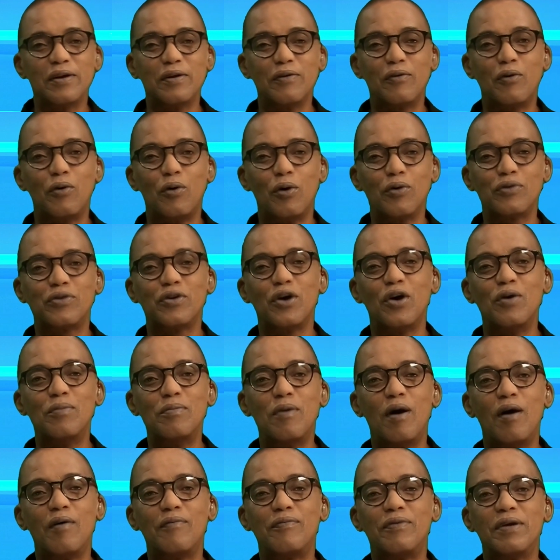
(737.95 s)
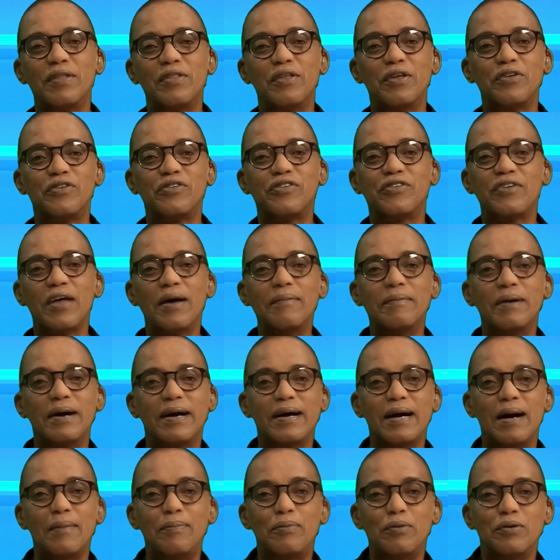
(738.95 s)
of course, home of the Summer
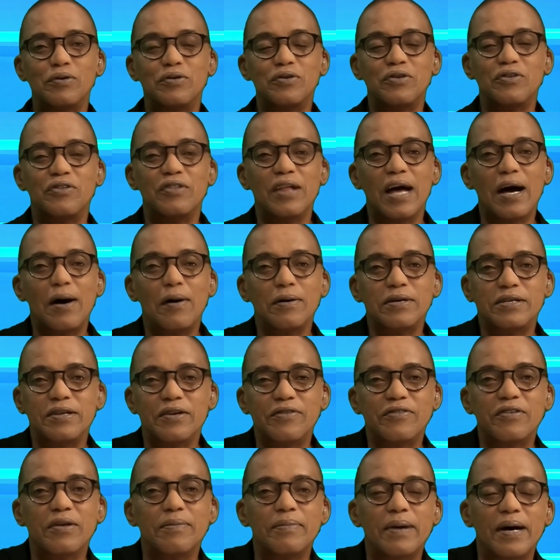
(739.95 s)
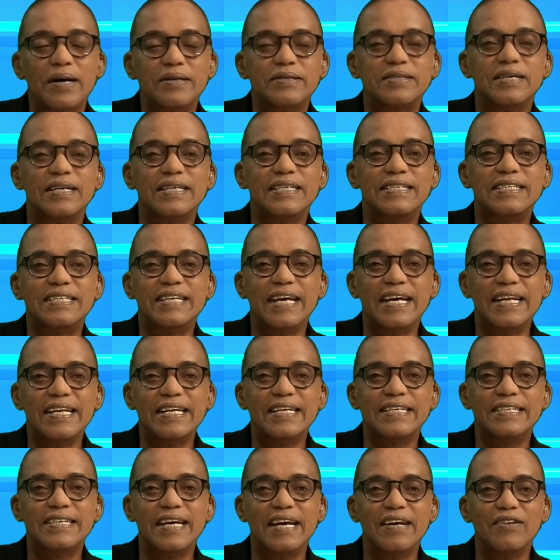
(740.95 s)
Cup, which is now just about
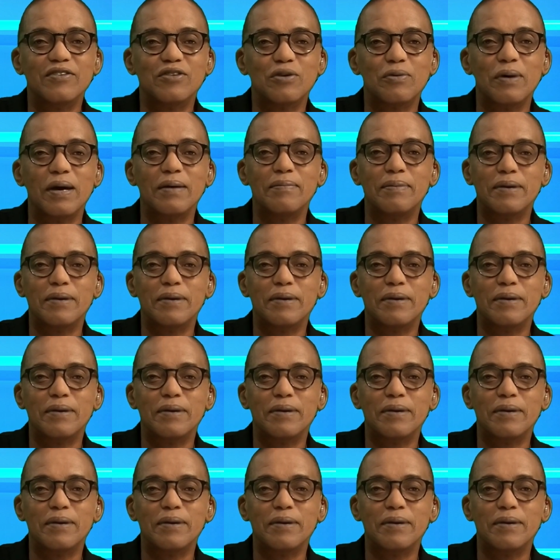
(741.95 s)
10 days away.